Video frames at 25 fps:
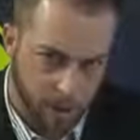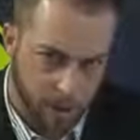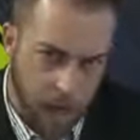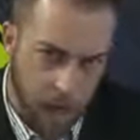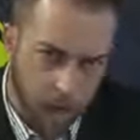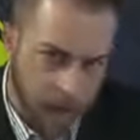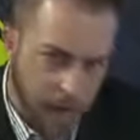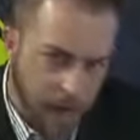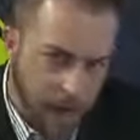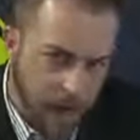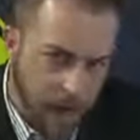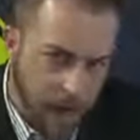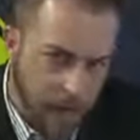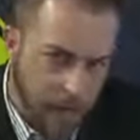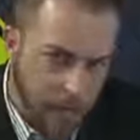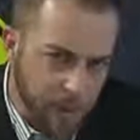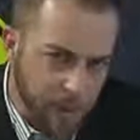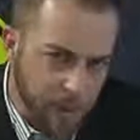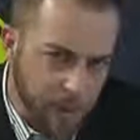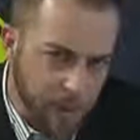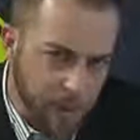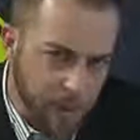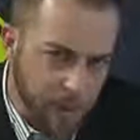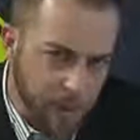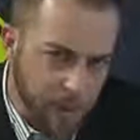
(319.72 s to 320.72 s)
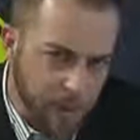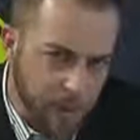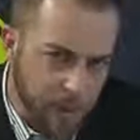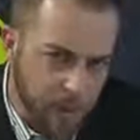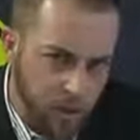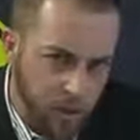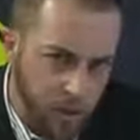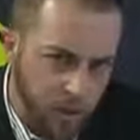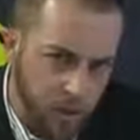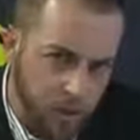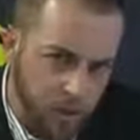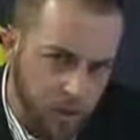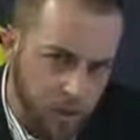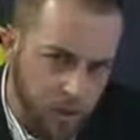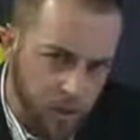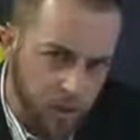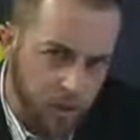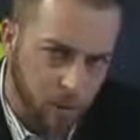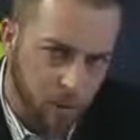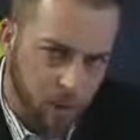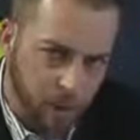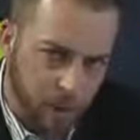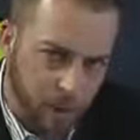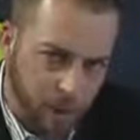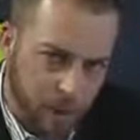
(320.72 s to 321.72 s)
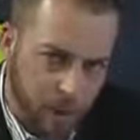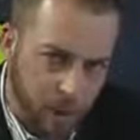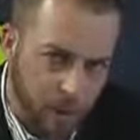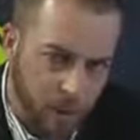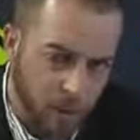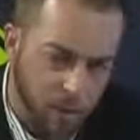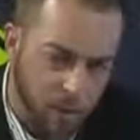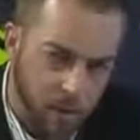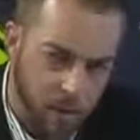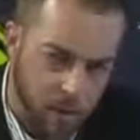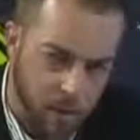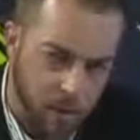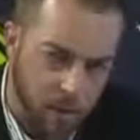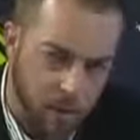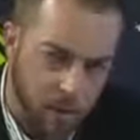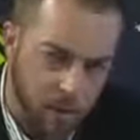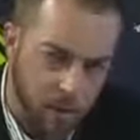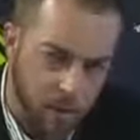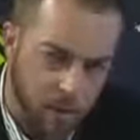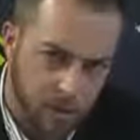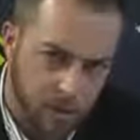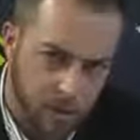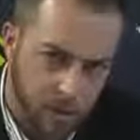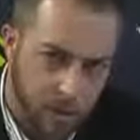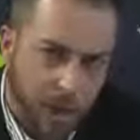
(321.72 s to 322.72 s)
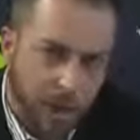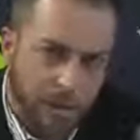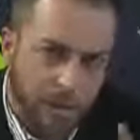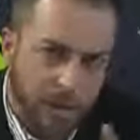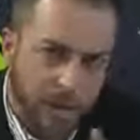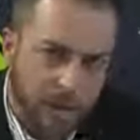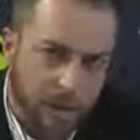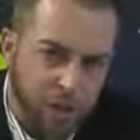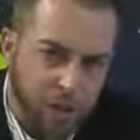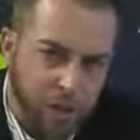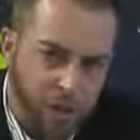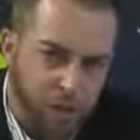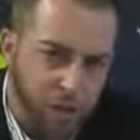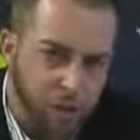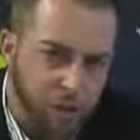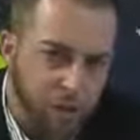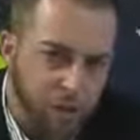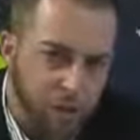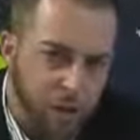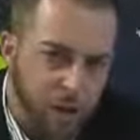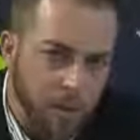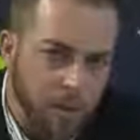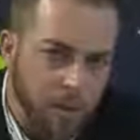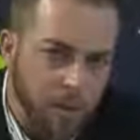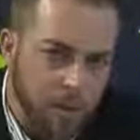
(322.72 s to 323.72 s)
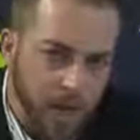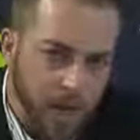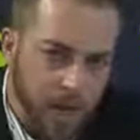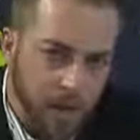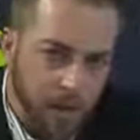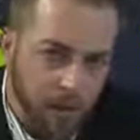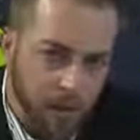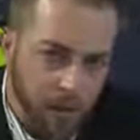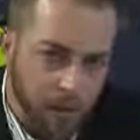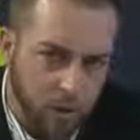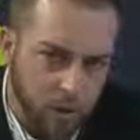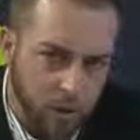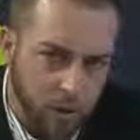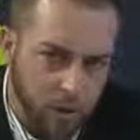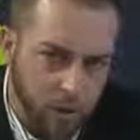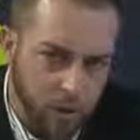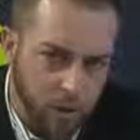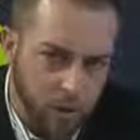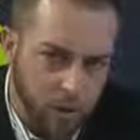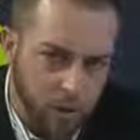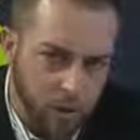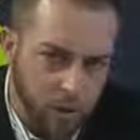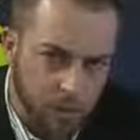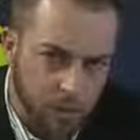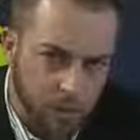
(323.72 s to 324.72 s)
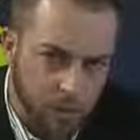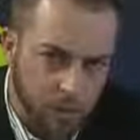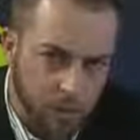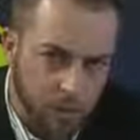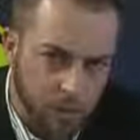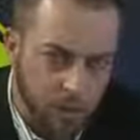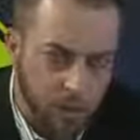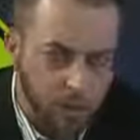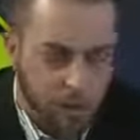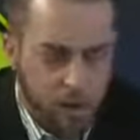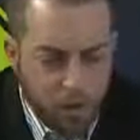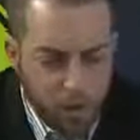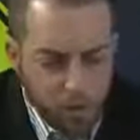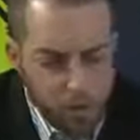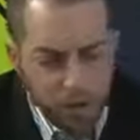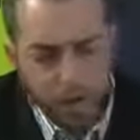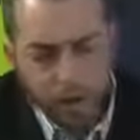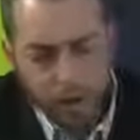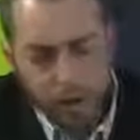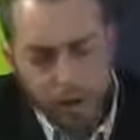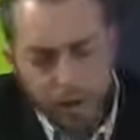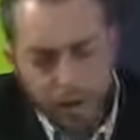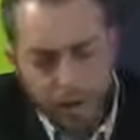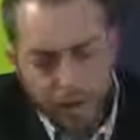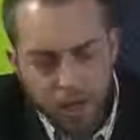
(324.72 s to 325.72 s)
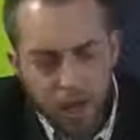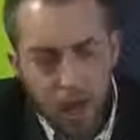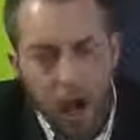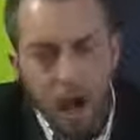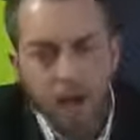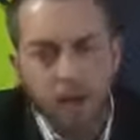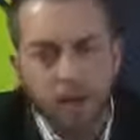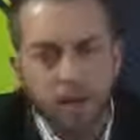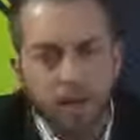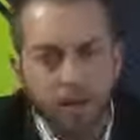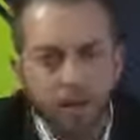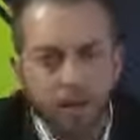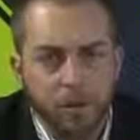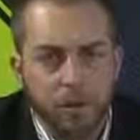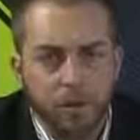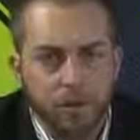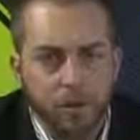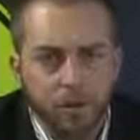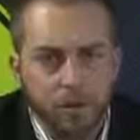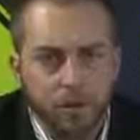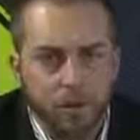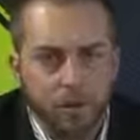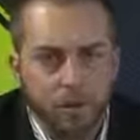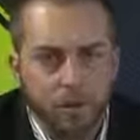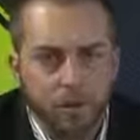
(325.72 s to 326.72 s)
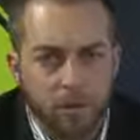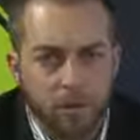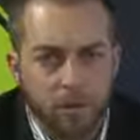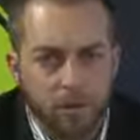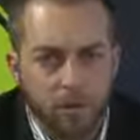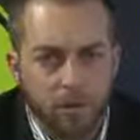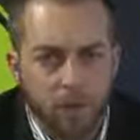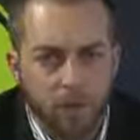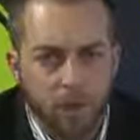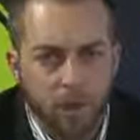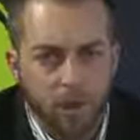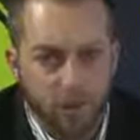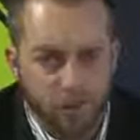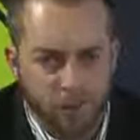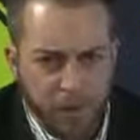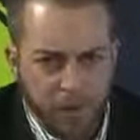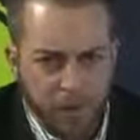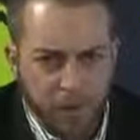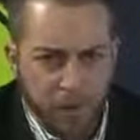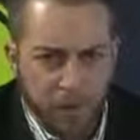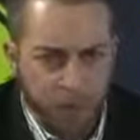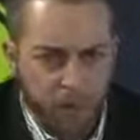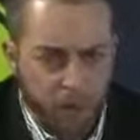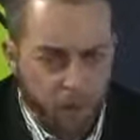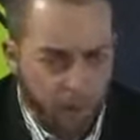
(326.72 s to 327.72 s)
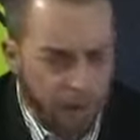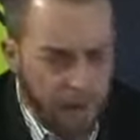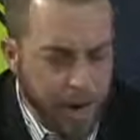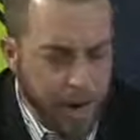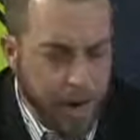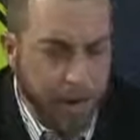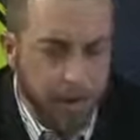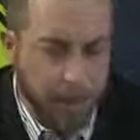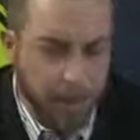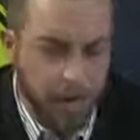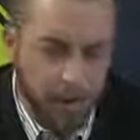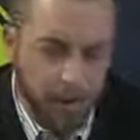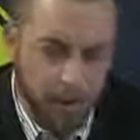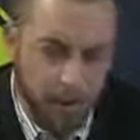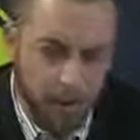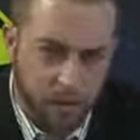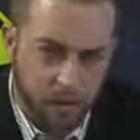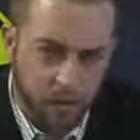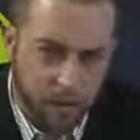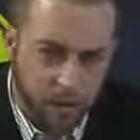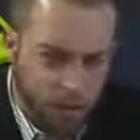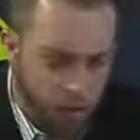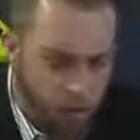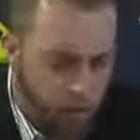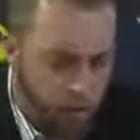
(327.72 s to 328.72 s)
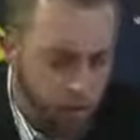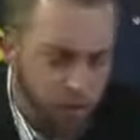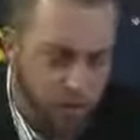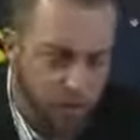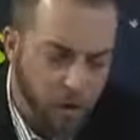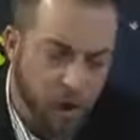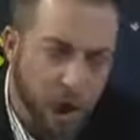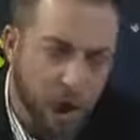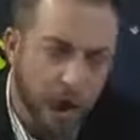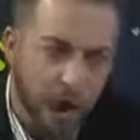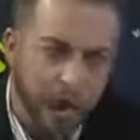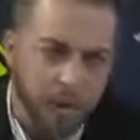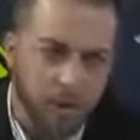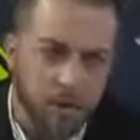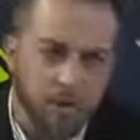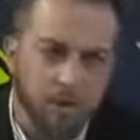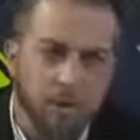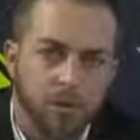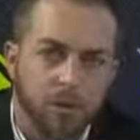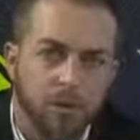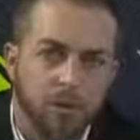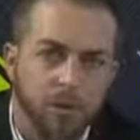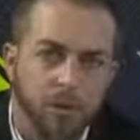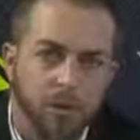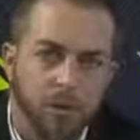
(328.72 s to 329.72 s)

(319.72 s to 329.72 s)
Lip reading: Now, it might not be the easier way to go with this, because should you come to that conclusion, should you acknowledge objective reality in front of your eyes,